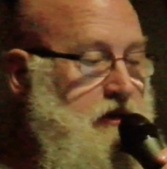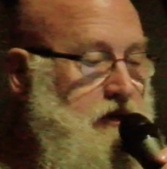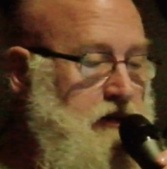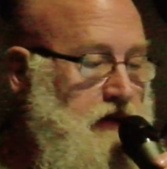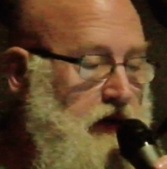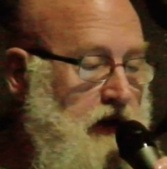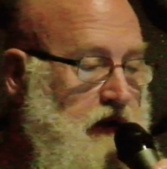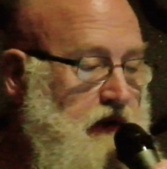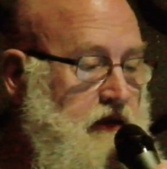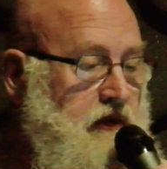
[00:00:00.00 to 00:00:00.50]

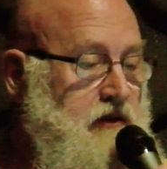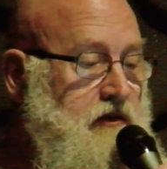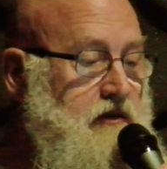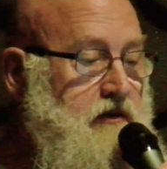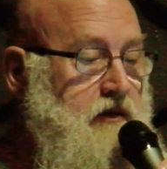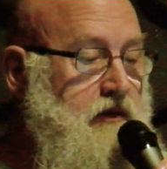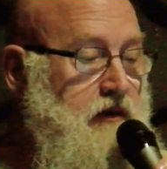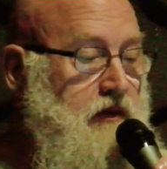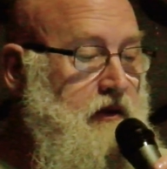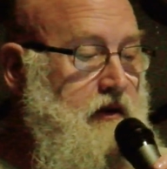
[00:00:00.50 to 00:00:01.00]
Yanni,
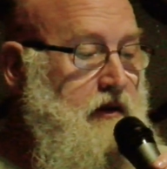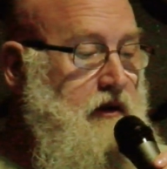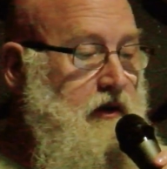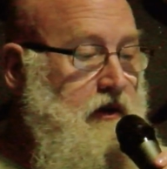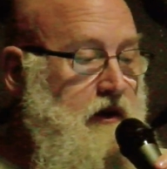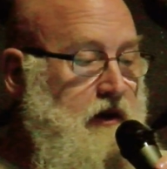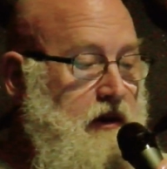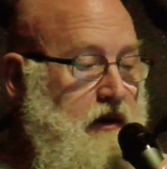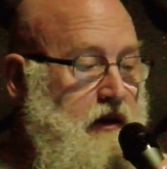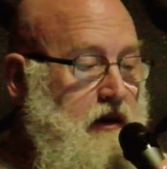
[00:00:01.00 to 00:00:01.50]

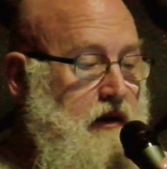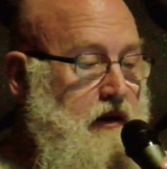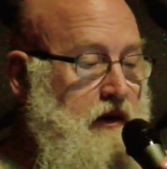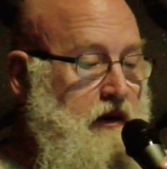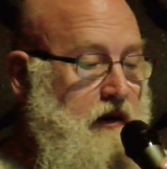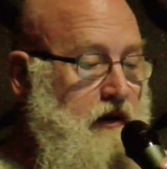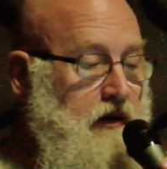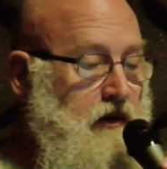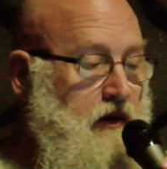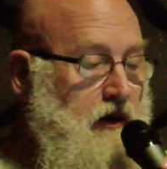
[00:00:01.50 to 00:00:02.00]

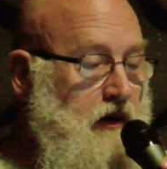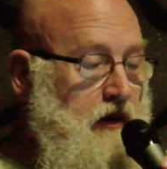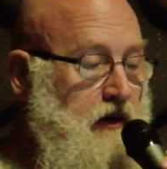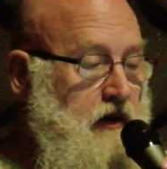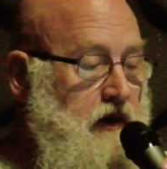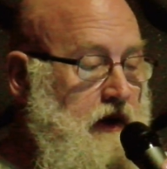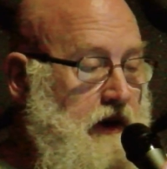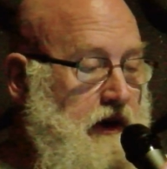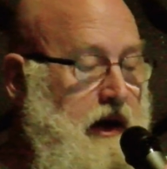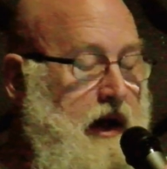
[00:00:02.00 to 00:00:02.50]

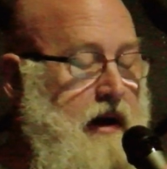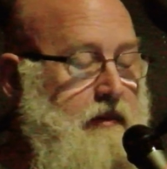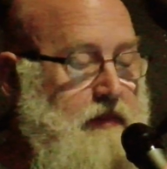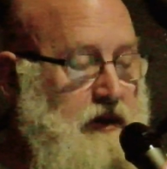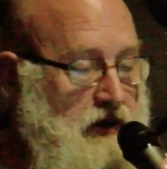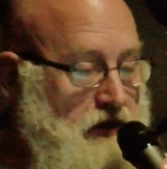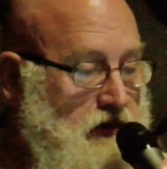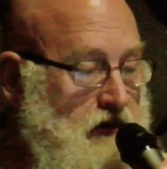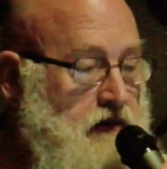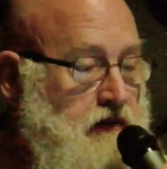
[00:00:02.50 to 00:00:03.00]
a
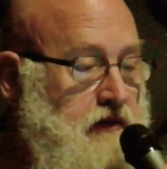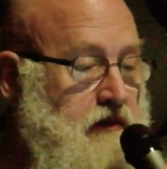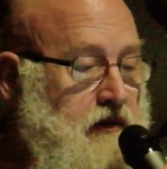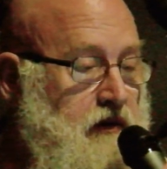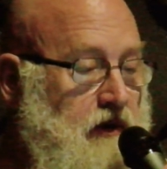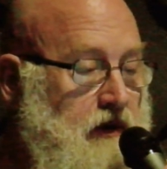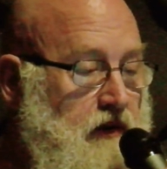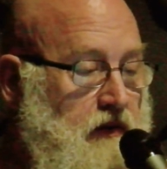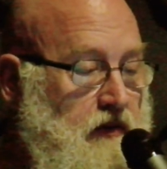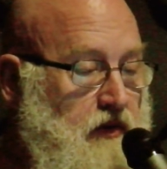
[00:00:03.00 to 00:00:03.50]
comment.
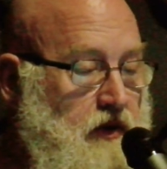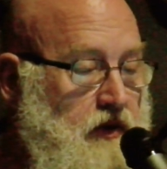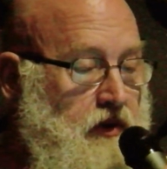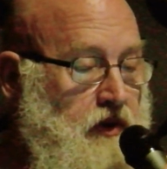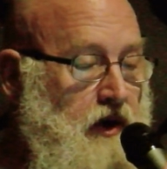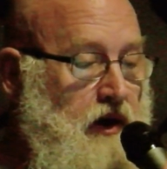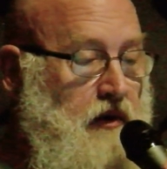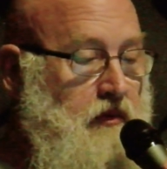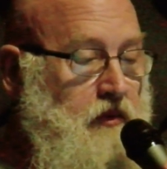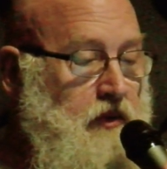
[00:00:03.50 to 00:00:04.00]
The
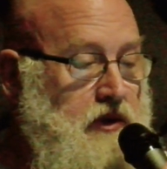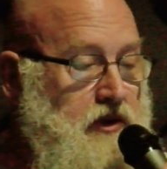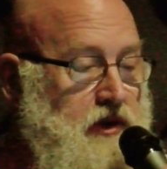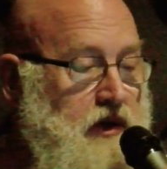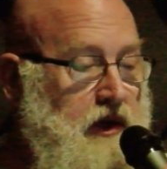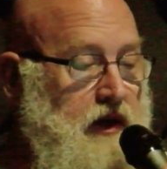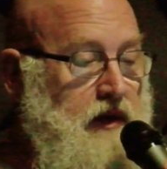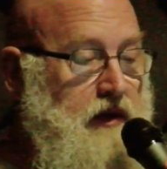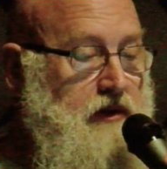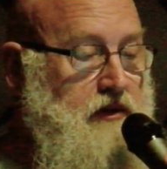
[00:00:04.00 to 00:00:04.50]
thought which
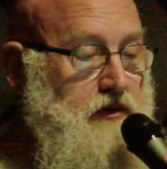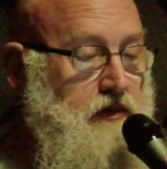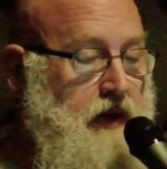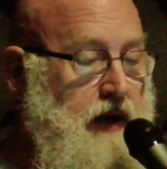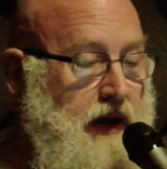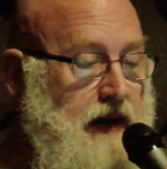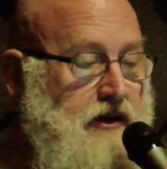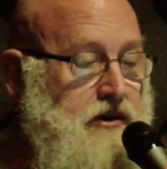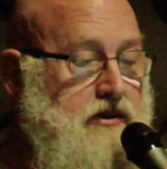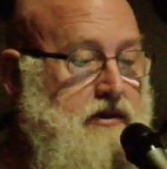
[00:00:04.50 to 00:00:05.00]
led to
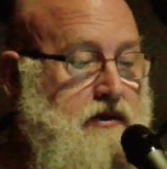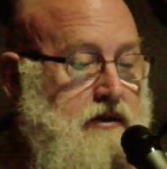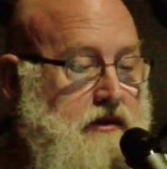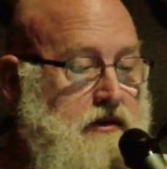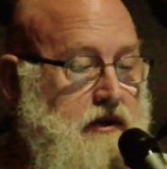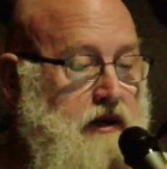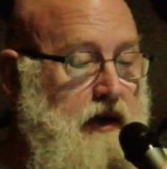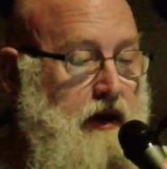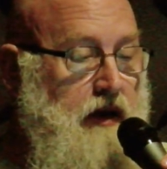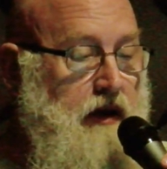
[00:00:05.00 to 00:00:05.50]

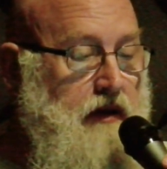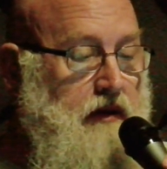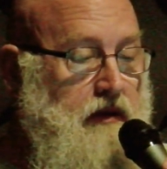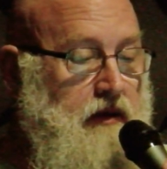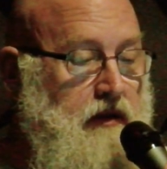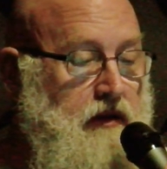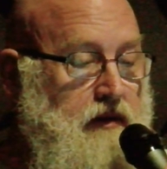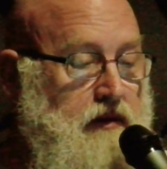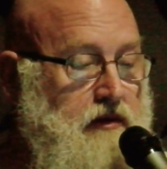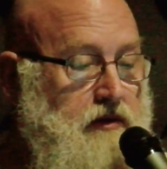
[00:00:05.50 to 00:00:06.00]
action and
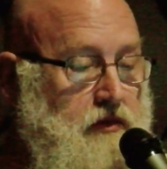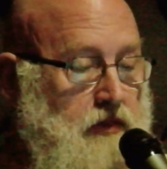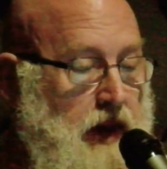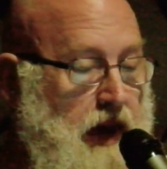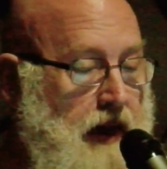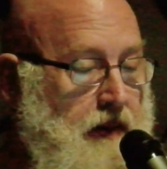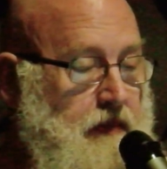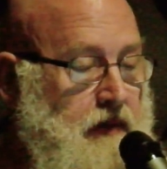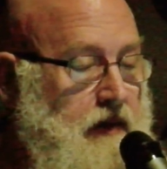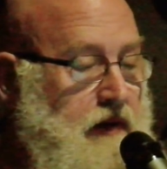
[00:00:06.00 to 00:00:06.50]
then to
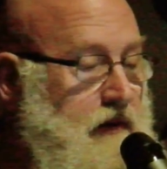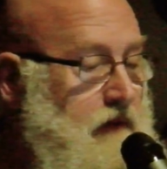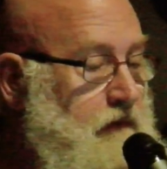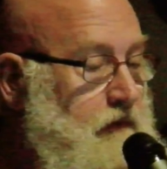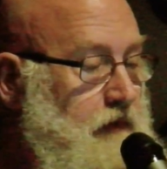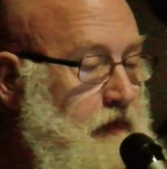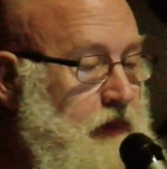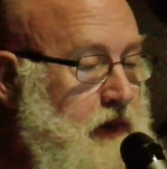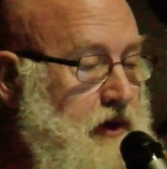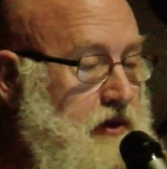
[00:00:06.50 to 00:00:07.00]
habit
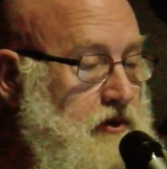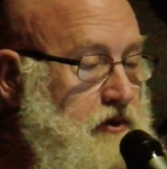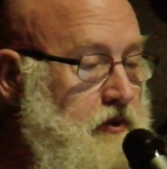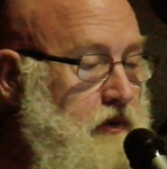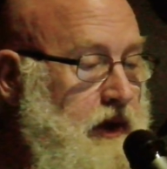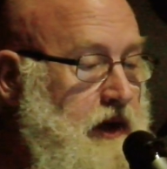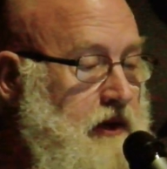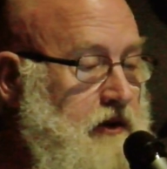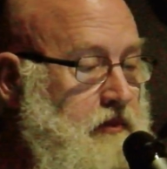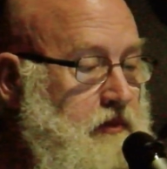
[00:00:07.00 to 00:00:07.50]
is a
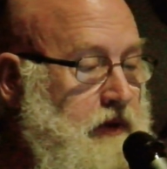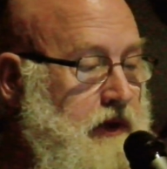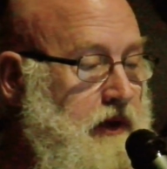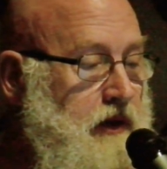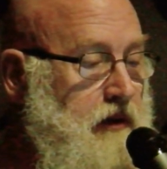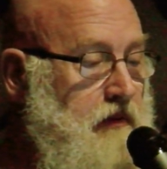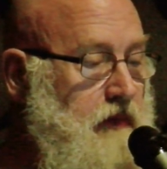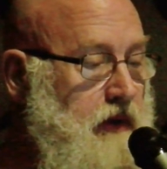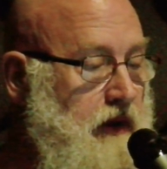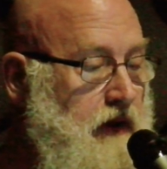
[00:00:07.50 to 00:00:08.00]
way to
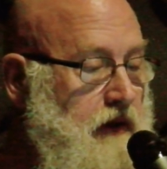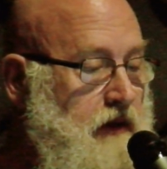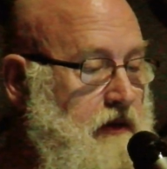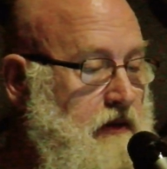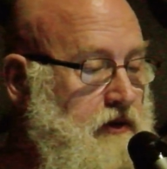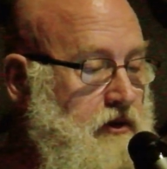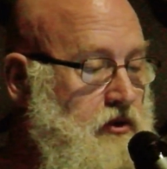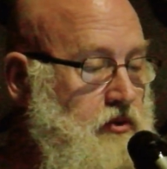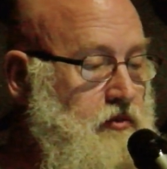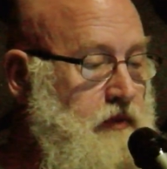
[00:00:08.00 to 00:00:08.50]
become a
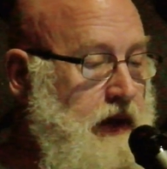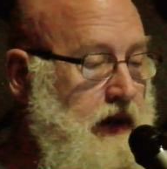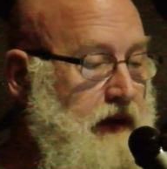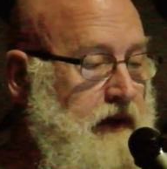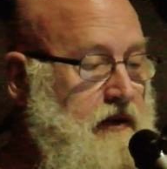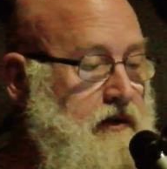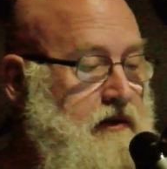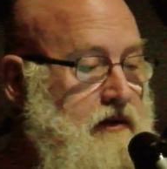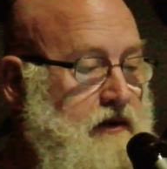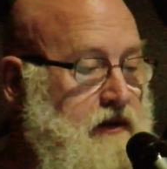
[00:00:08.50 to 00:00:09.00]
new
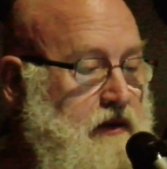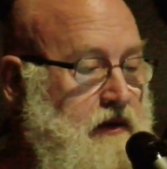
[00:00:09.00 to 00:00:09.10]
man.